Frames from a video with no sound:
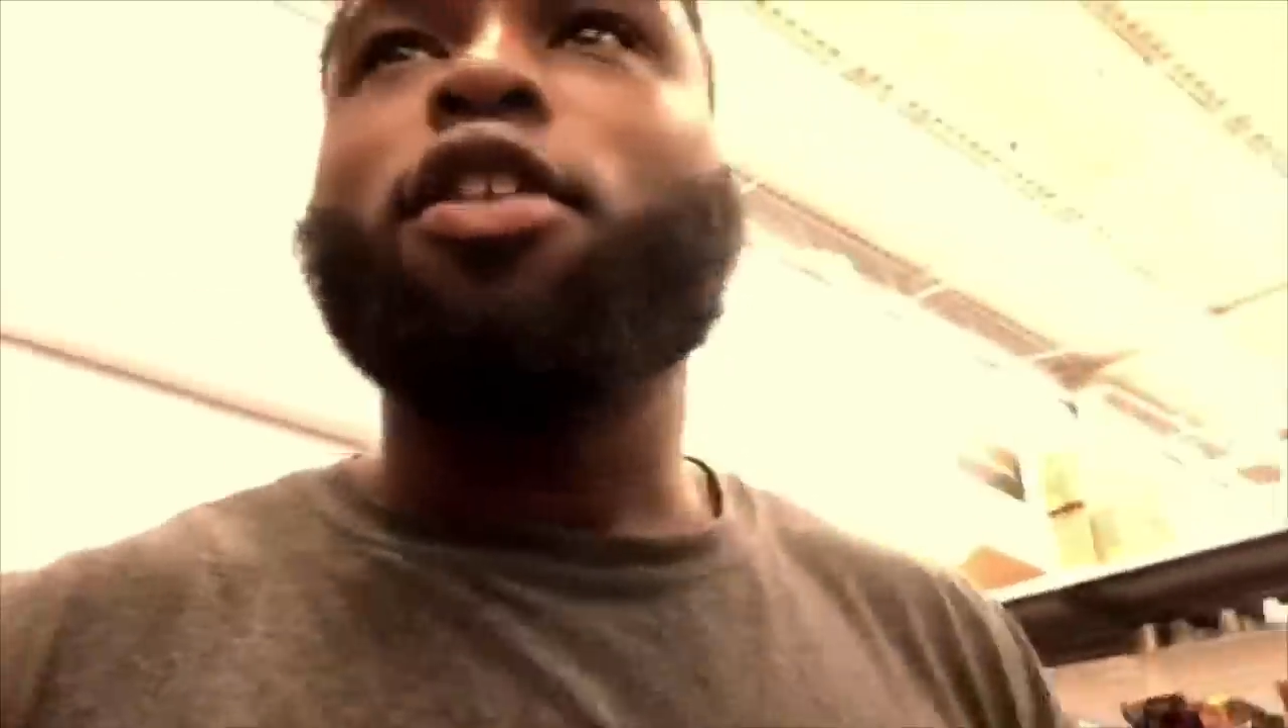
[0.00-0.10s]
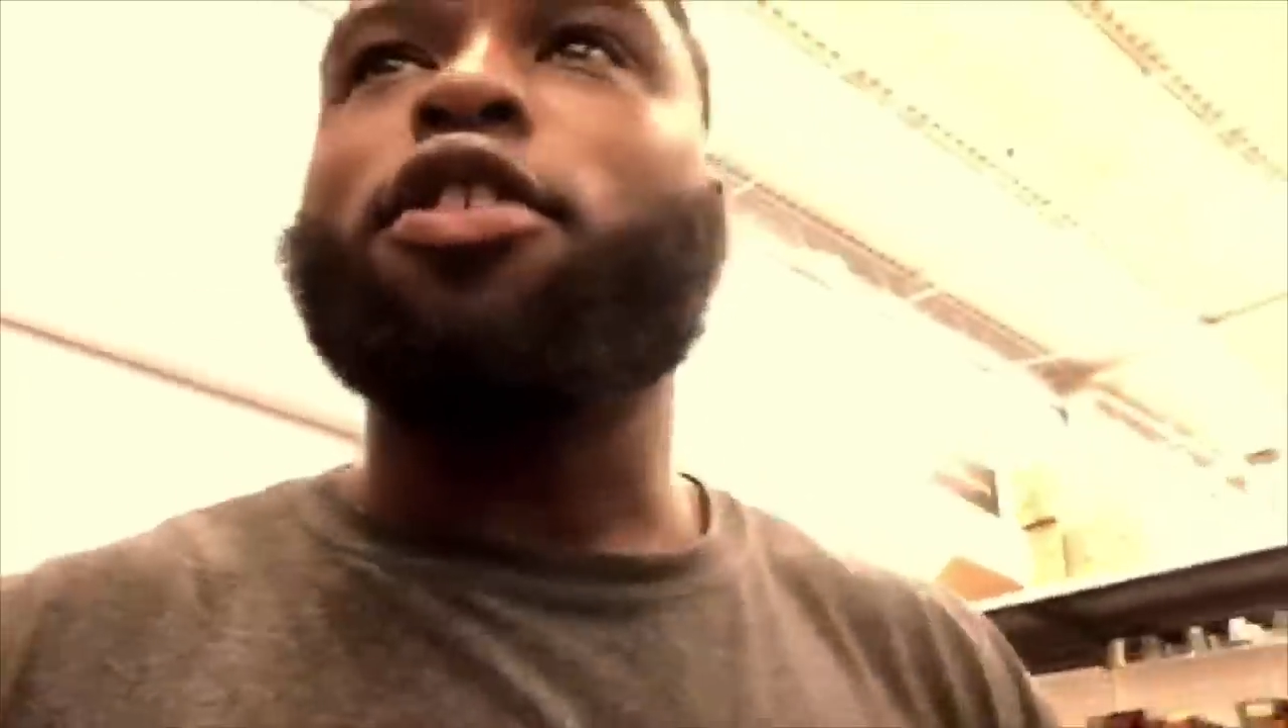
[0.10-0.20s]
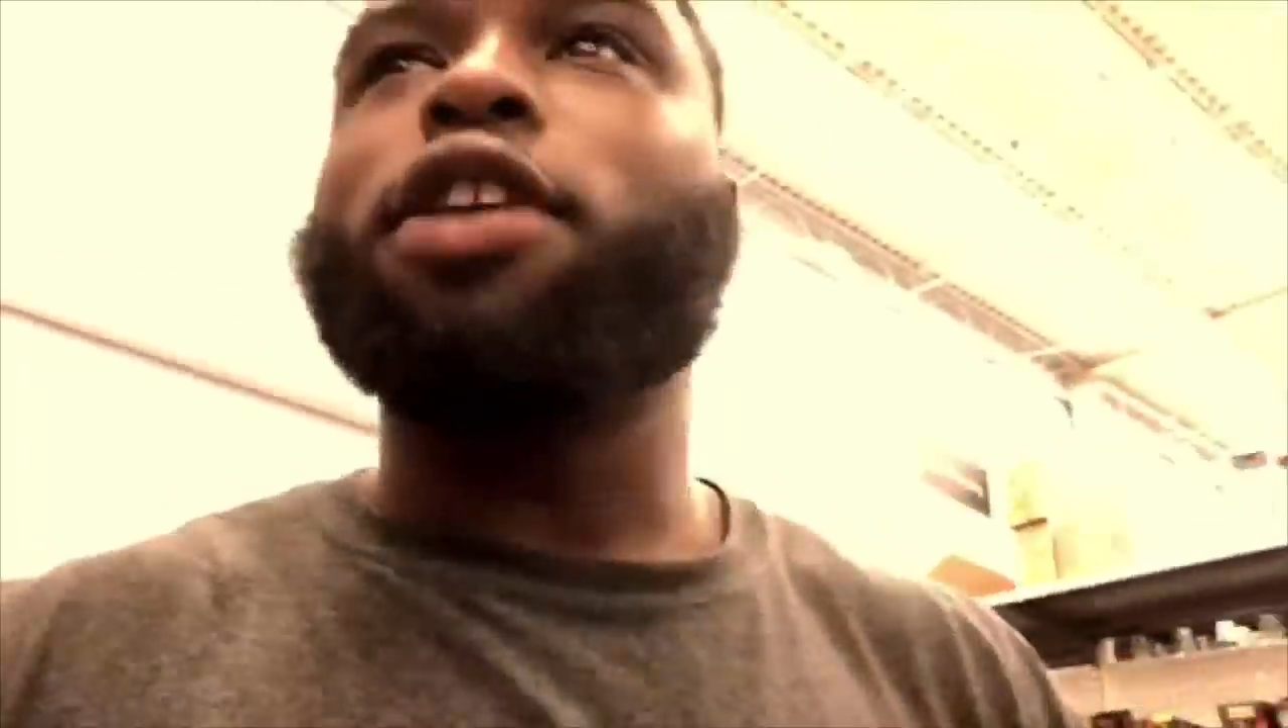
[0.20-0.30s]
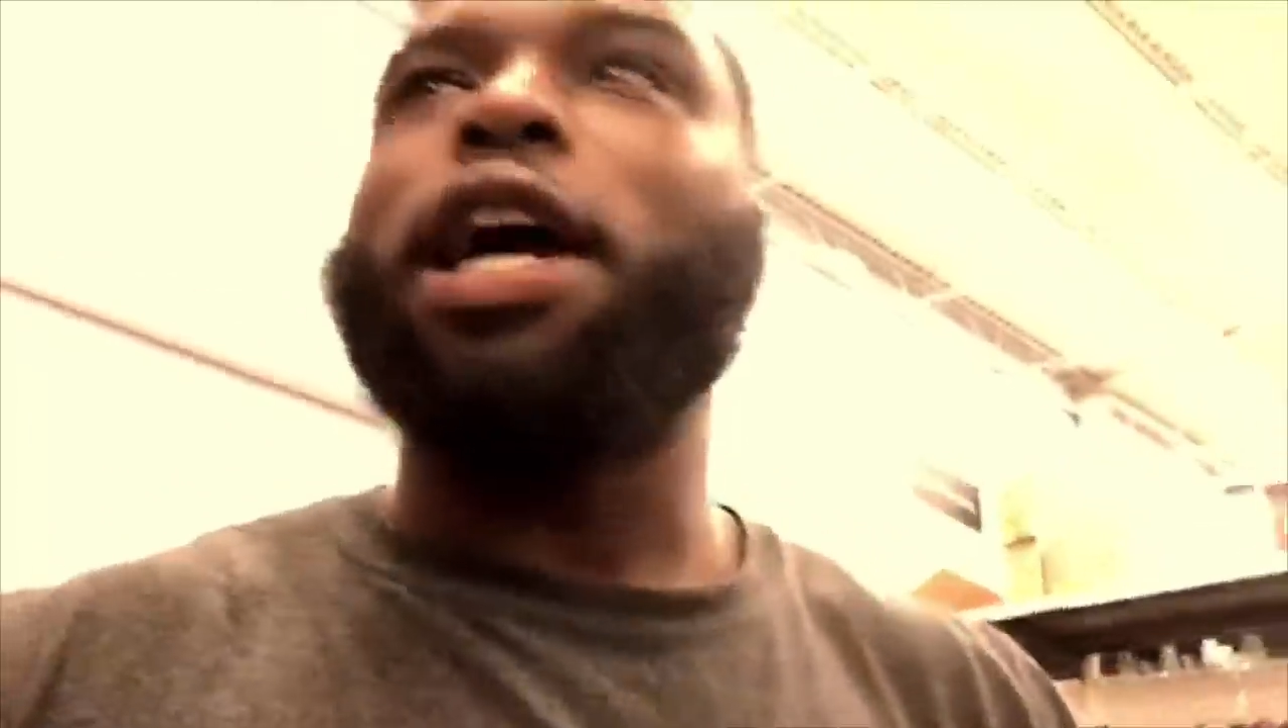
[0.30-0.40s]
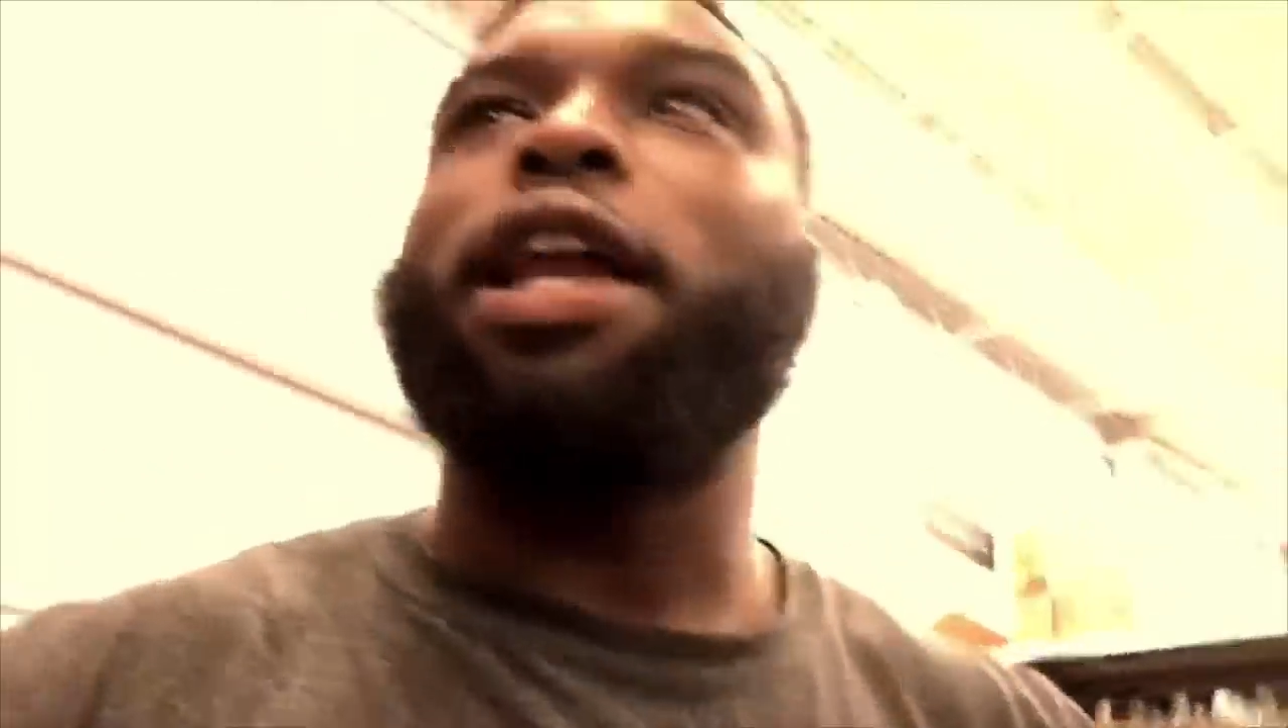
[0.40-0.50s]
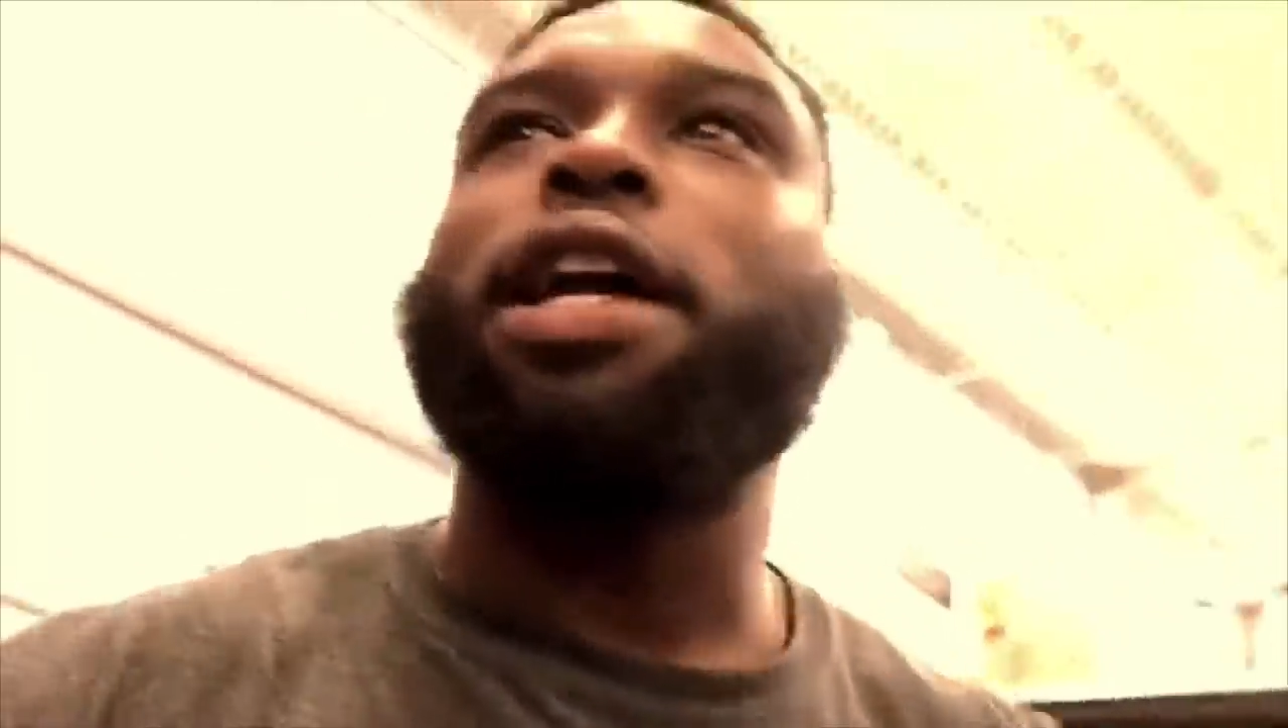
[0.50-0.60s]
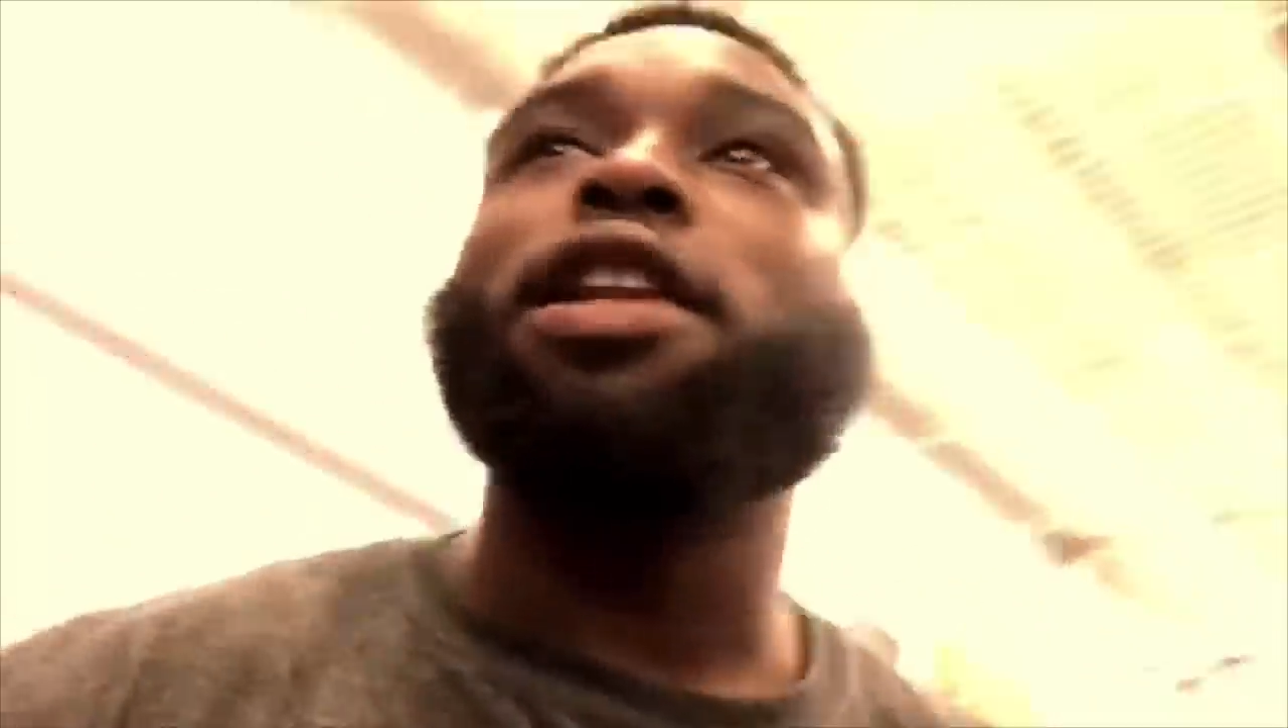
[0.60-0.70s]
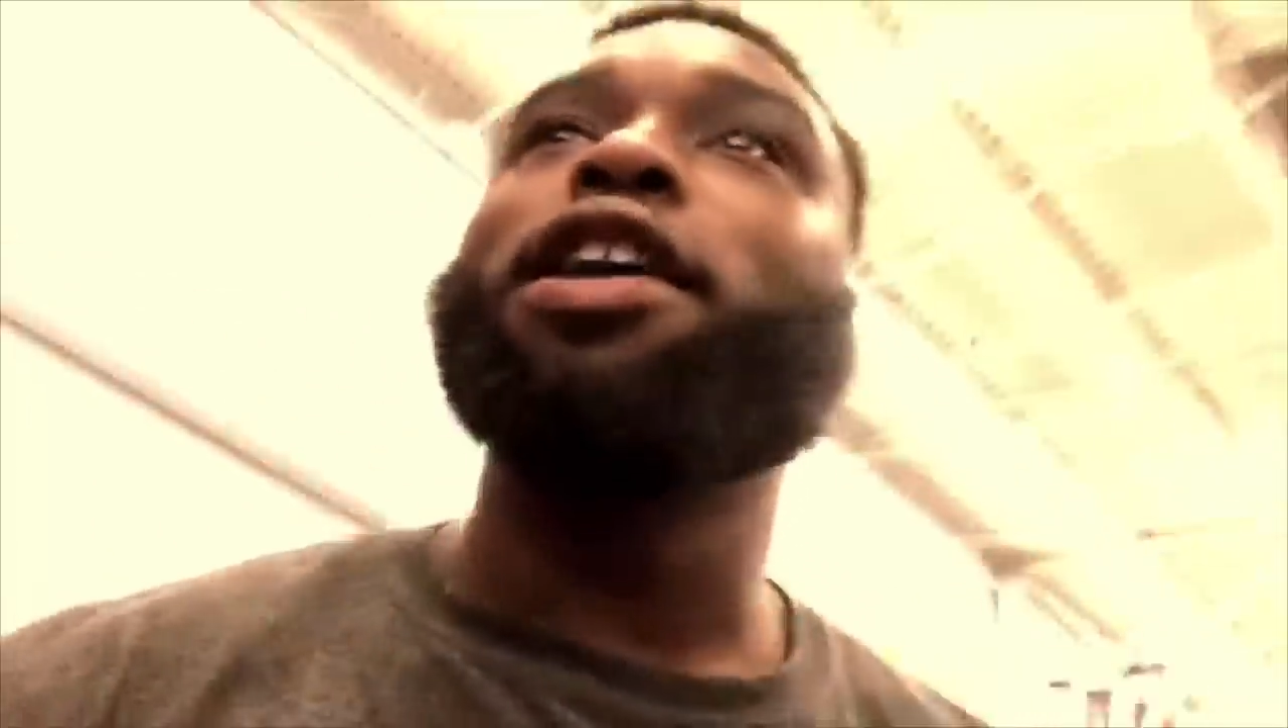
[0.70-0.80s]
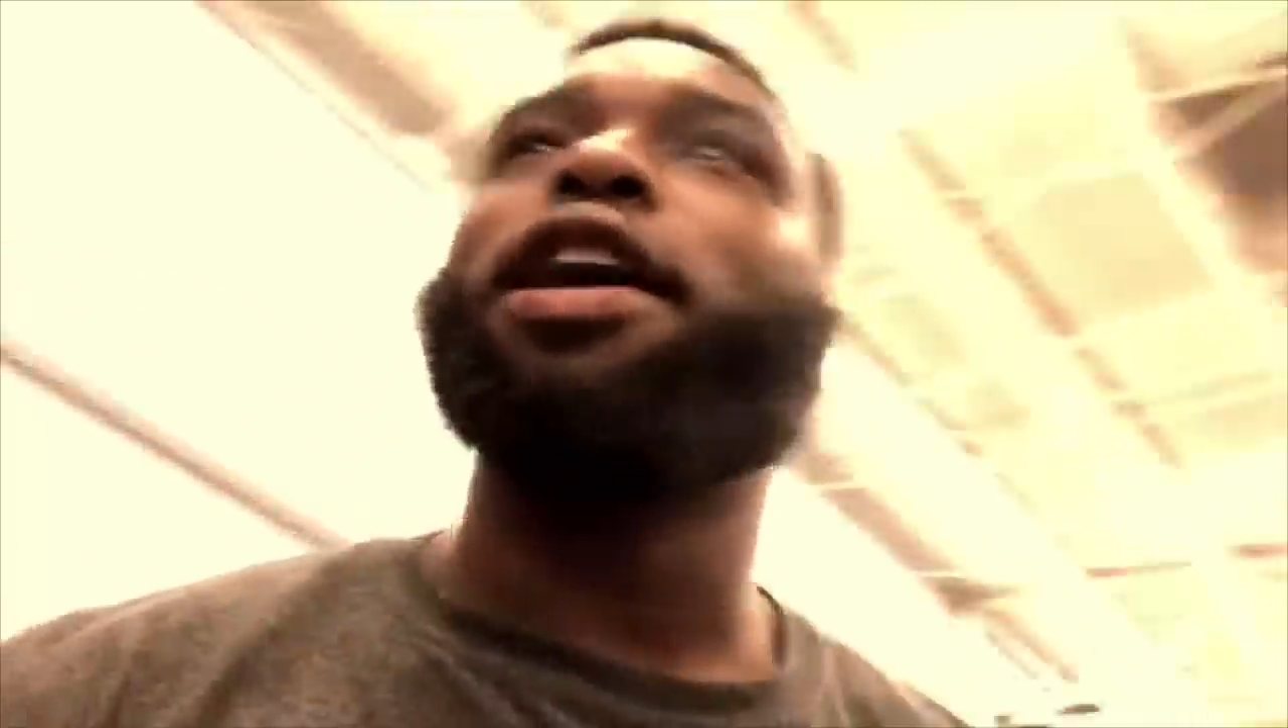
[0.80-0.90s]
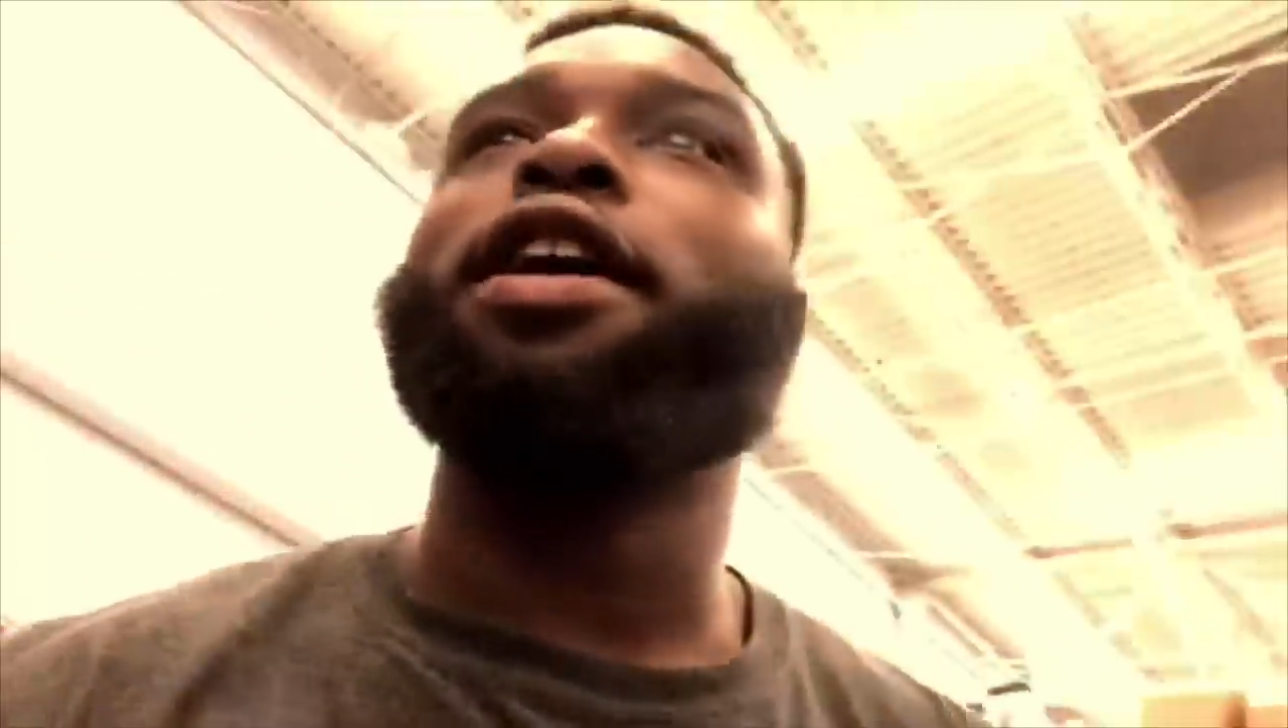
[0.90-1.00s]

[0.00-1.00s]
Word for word: or you got like little